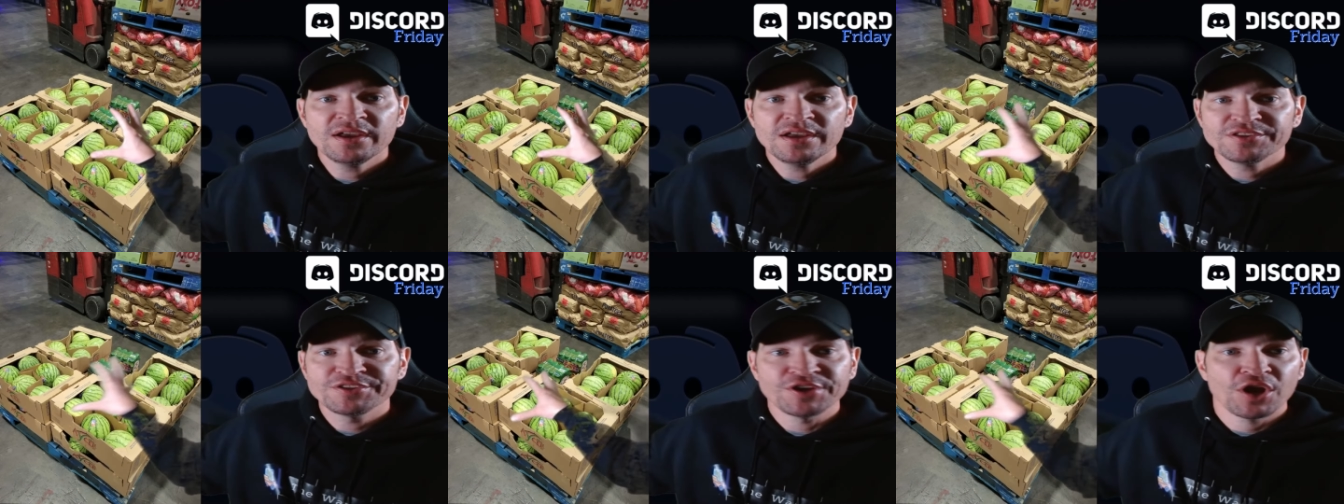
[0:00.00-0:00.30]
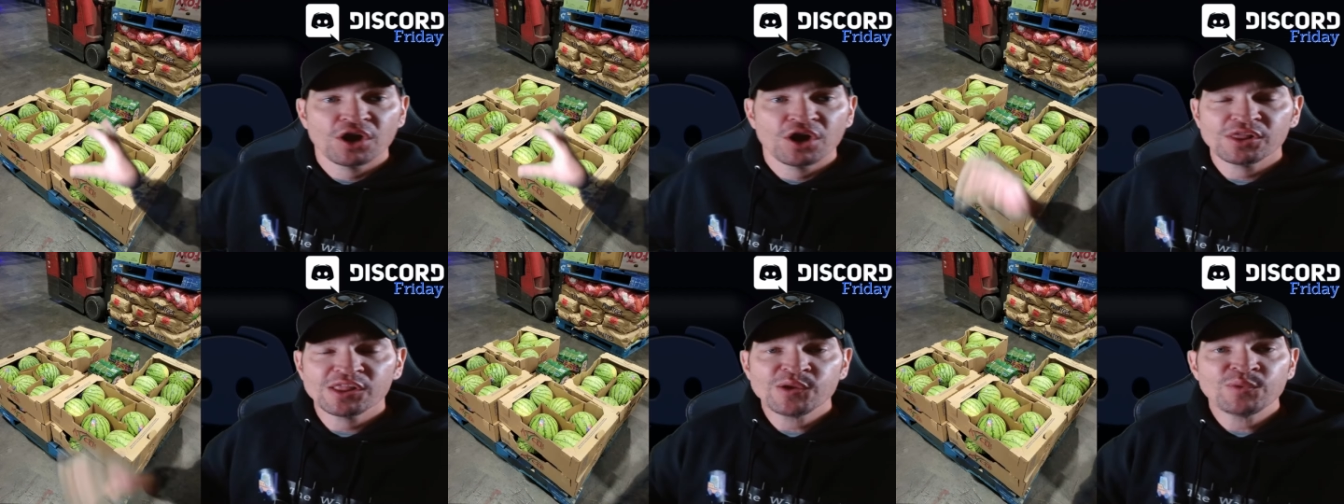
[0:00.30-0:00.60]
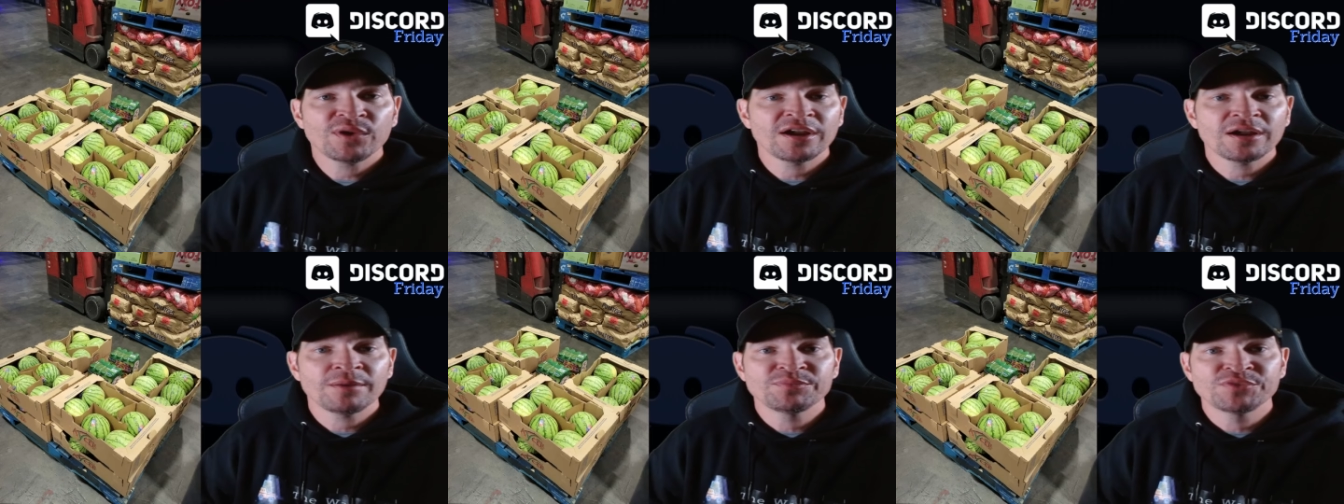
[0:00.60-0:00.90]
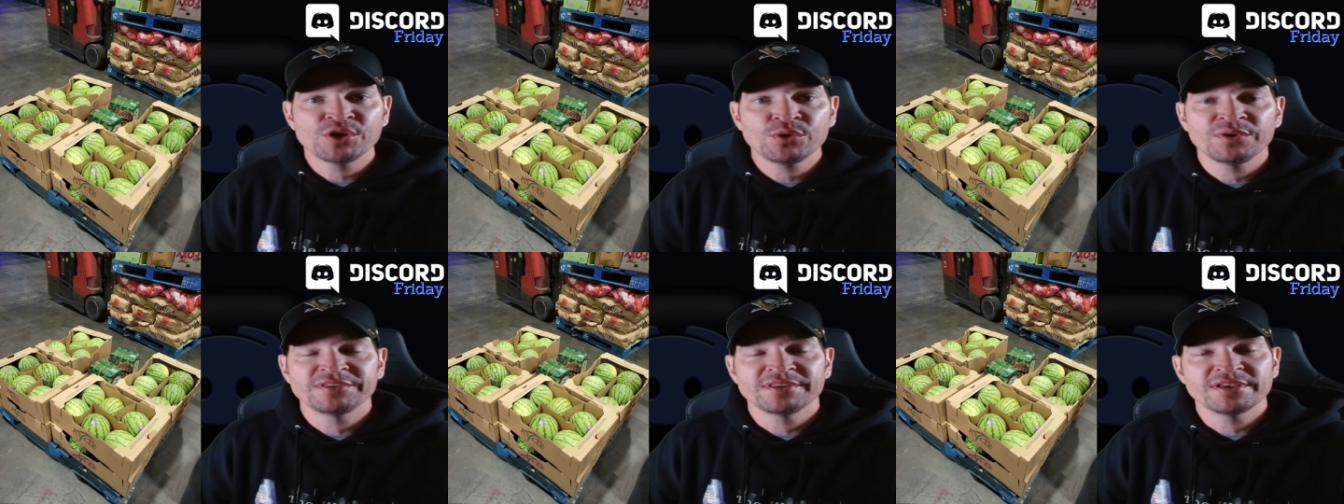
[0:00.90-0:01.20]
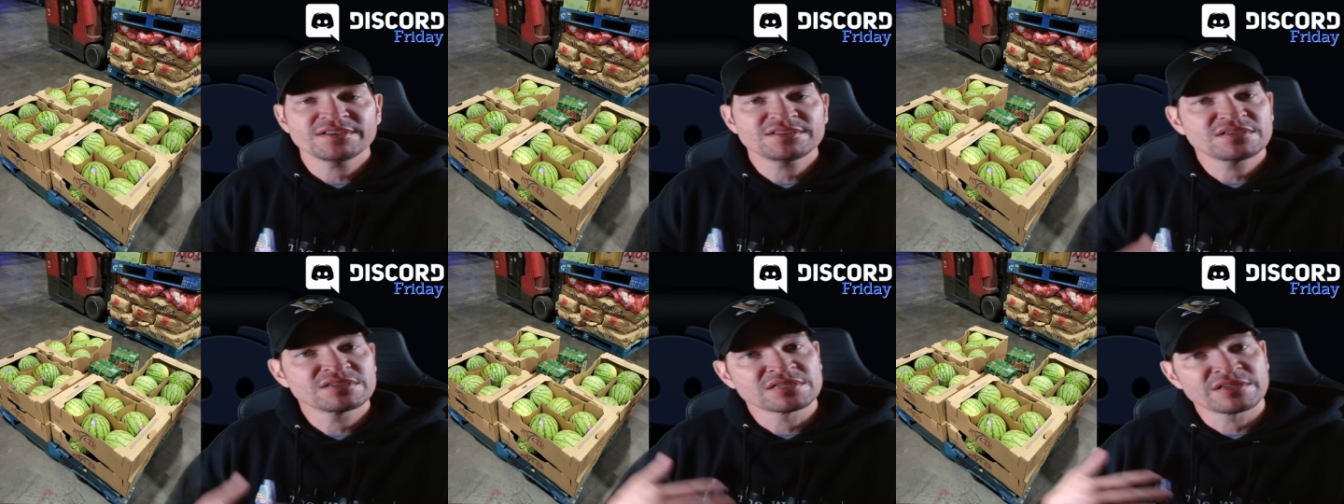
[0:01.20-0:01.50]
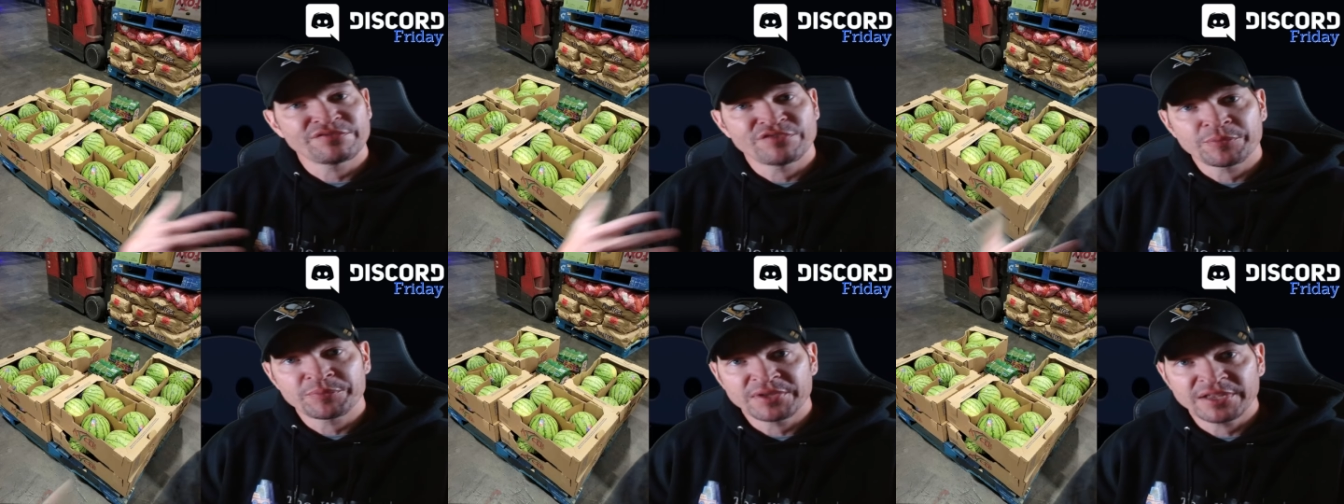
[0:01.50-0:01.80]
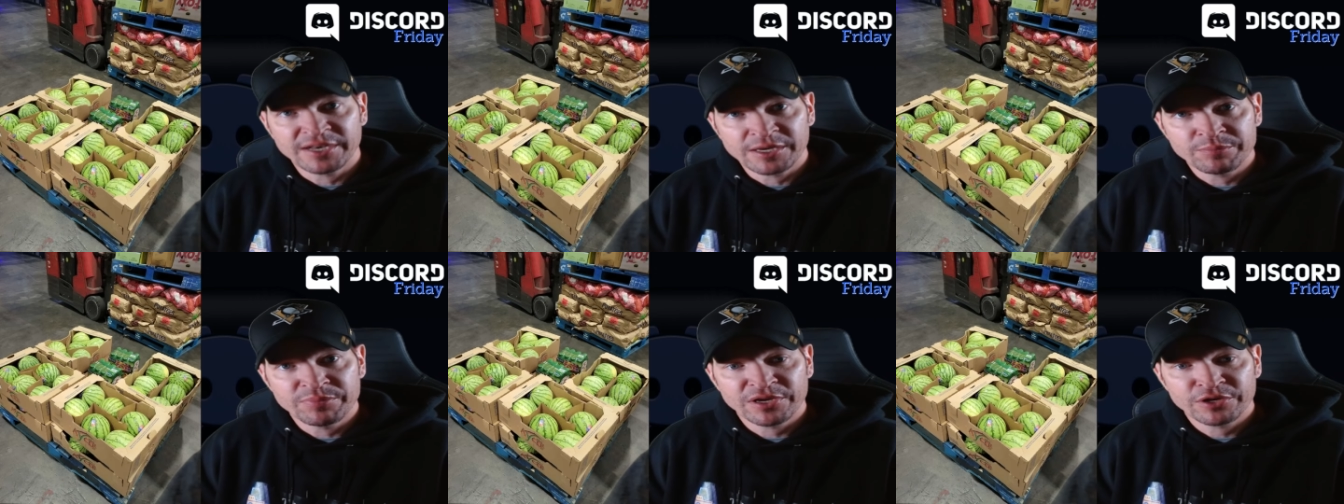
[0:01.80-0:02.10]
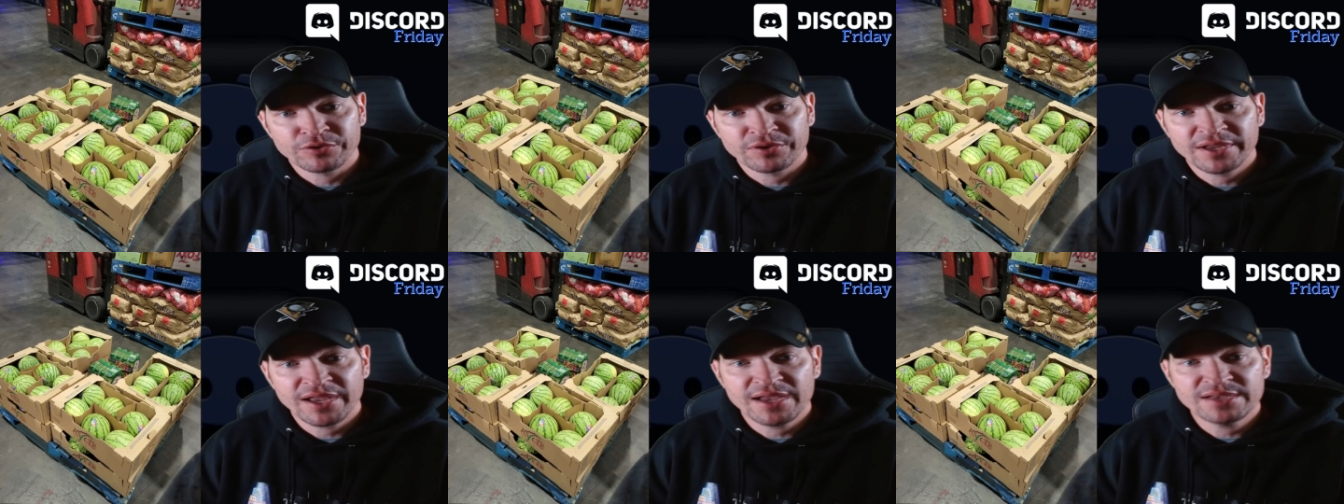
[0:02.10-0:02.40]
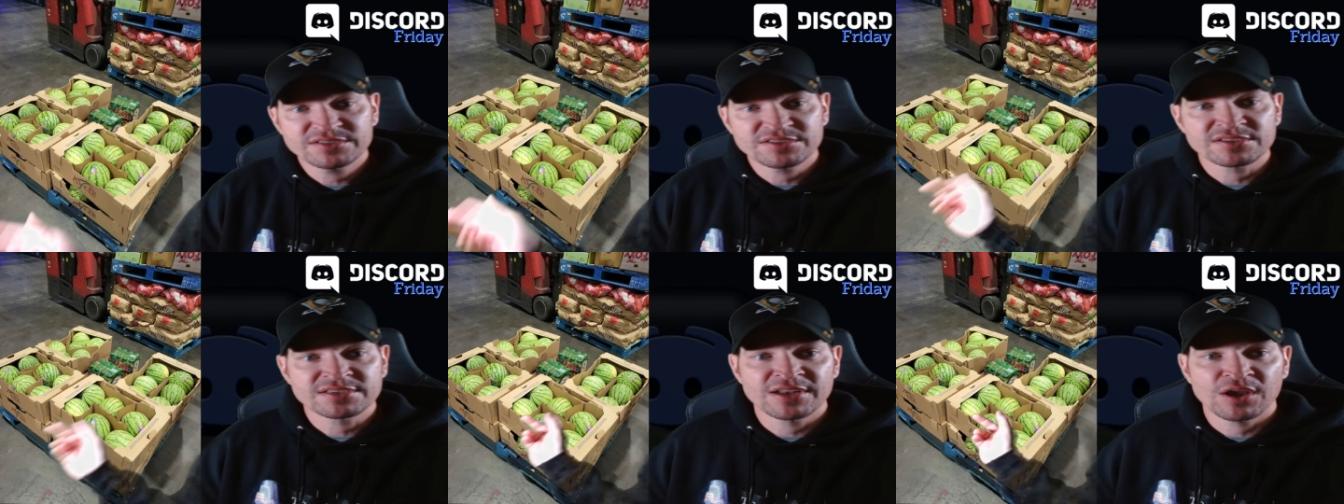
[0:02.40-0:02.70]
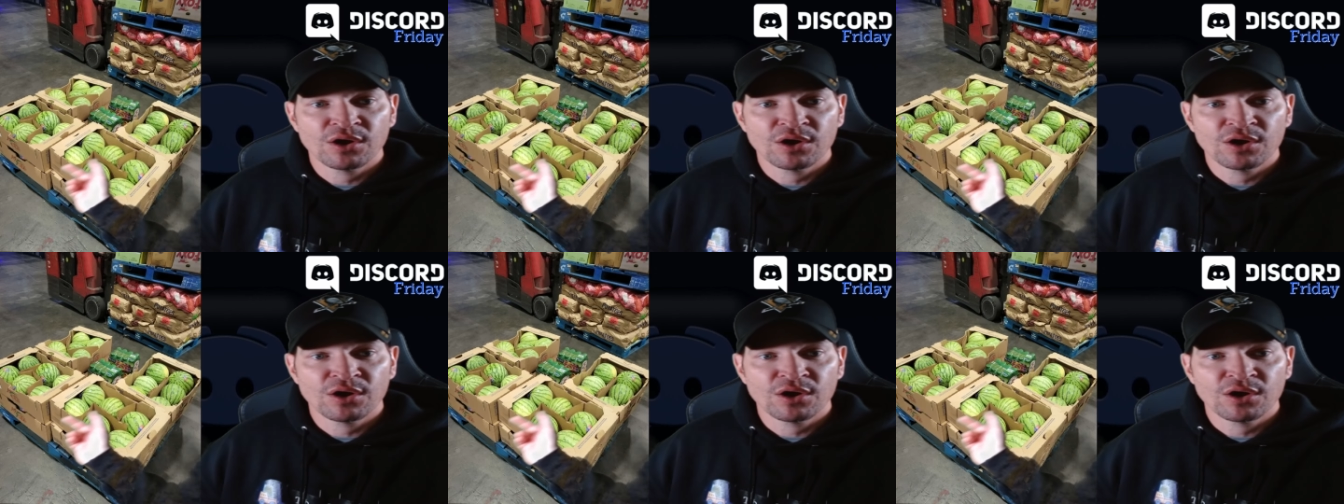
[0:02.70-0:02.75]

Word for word: the only way I'm doing this is if I'm getting bigger cases.